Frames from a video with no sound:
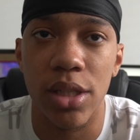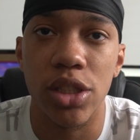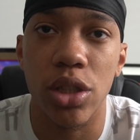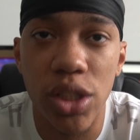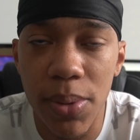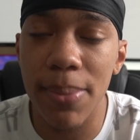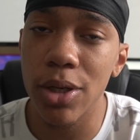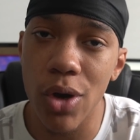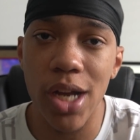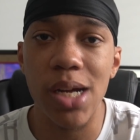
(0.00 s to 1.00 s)
So you should be able to
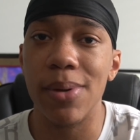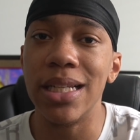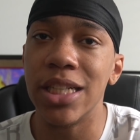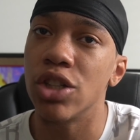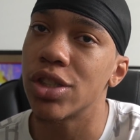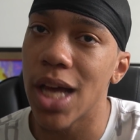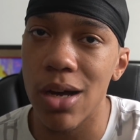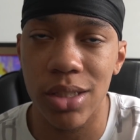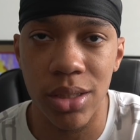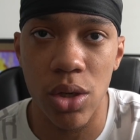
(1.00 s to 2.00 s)
grind up at least 100,000.